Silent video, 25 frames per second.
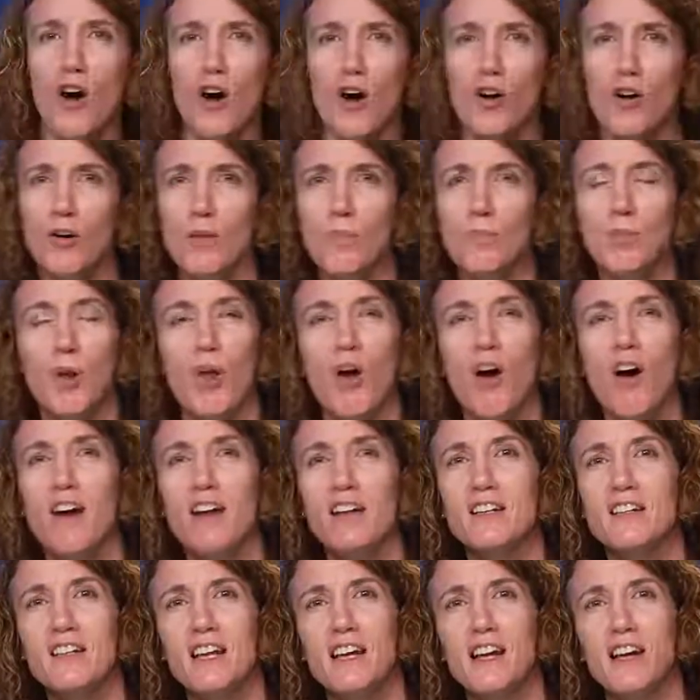Her
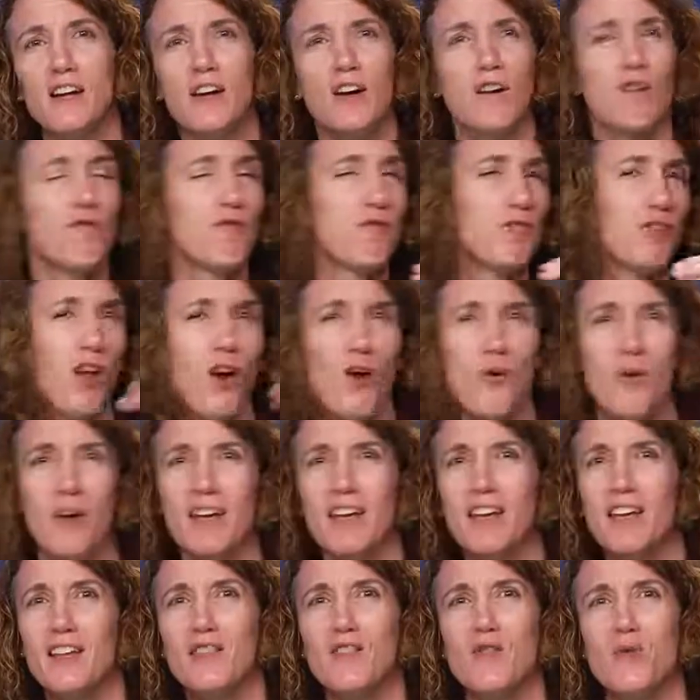blonde hair
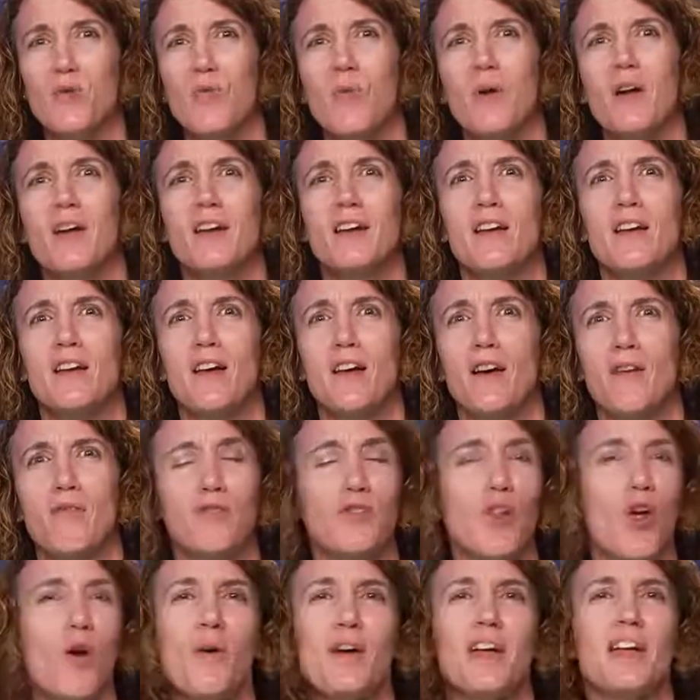flowing in the
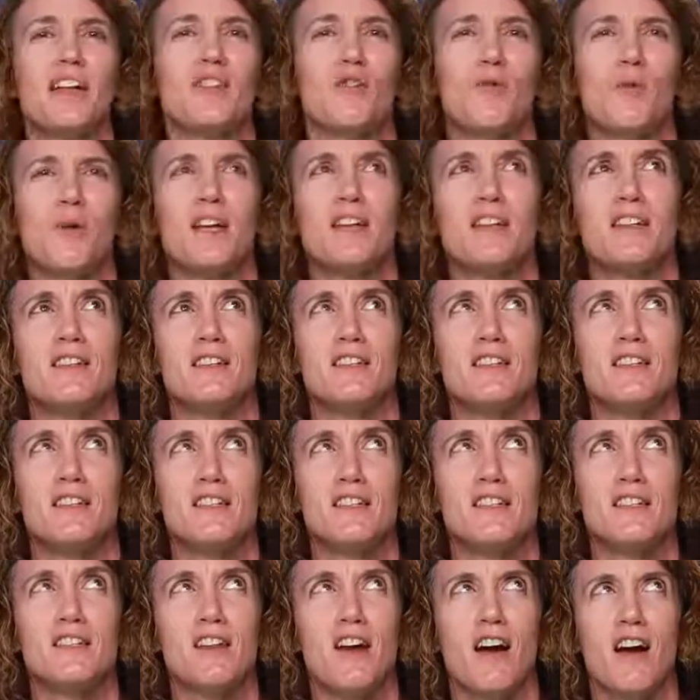wind
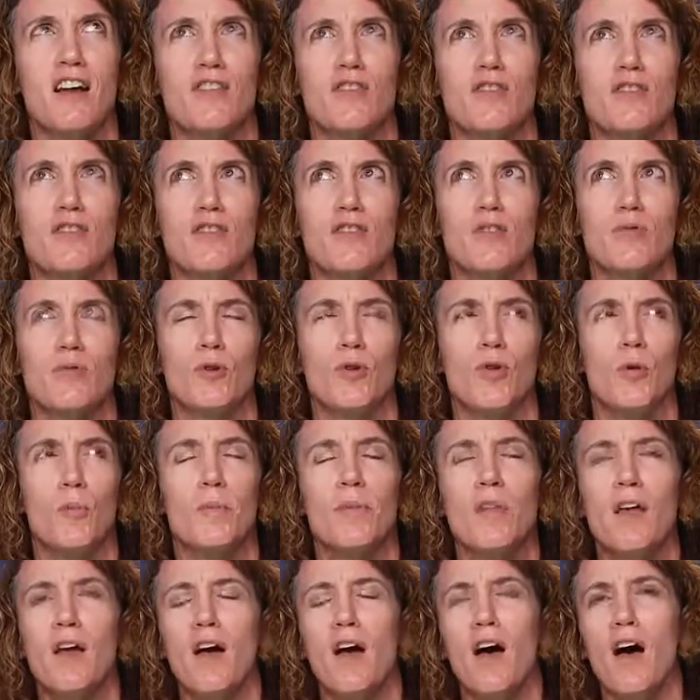inside the room
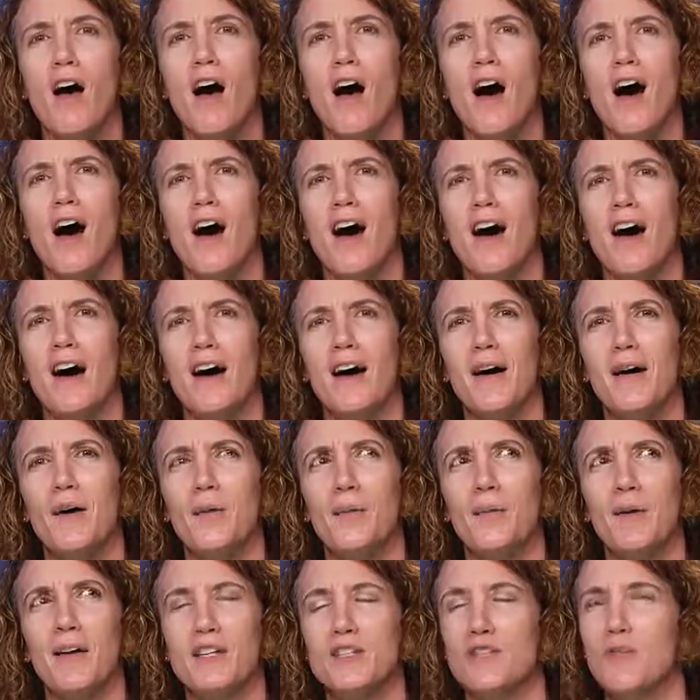
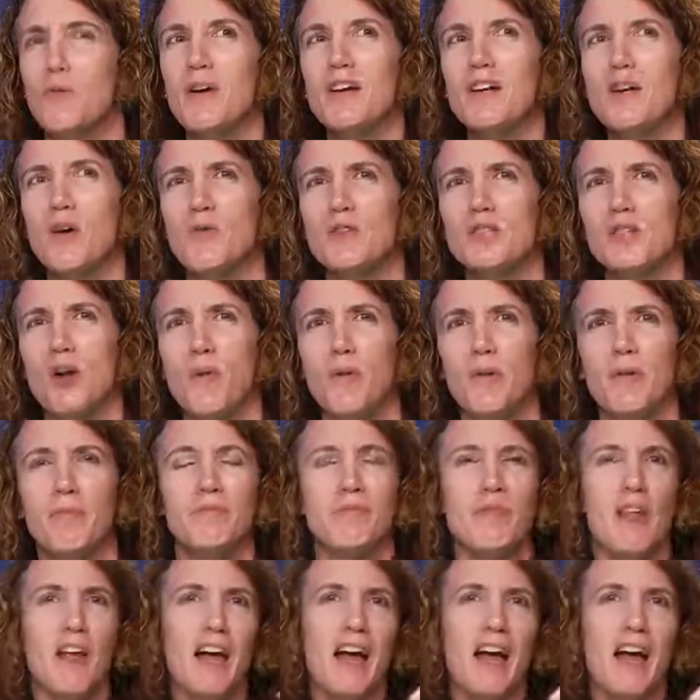because the window was open.